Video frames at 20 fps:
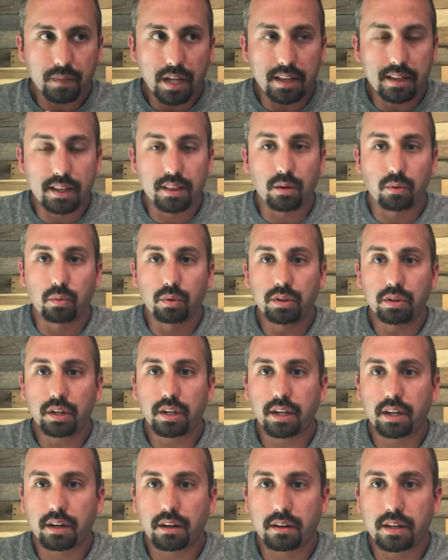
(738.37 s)
And then the real
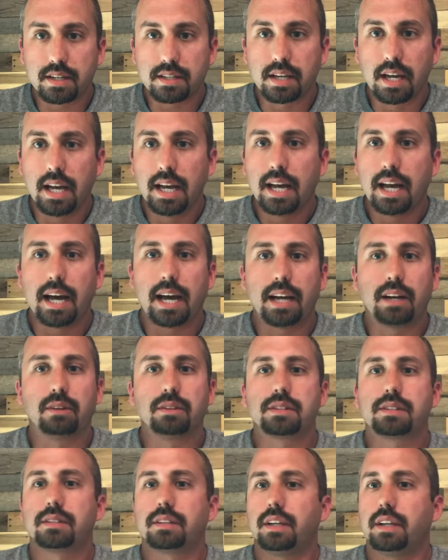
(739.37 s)
kicker is, I
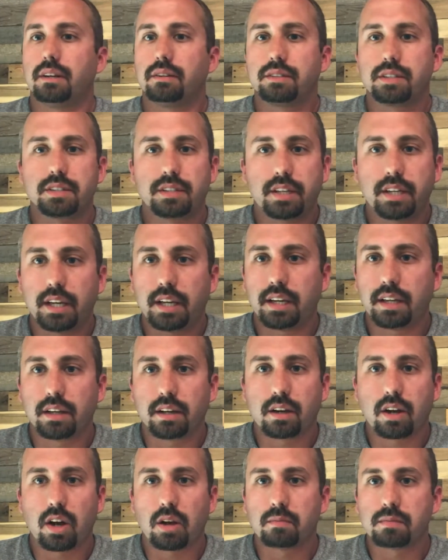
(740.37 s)
don't just kick you to
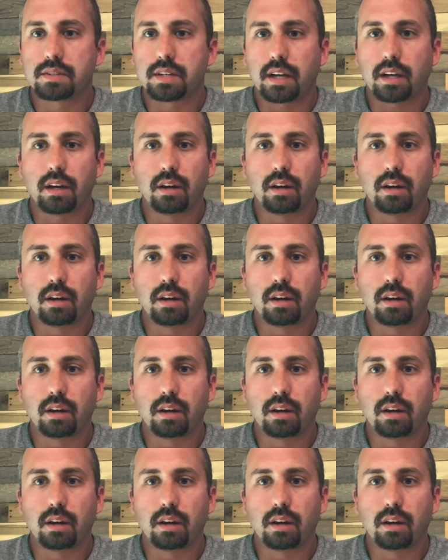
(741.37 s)
the curb and say,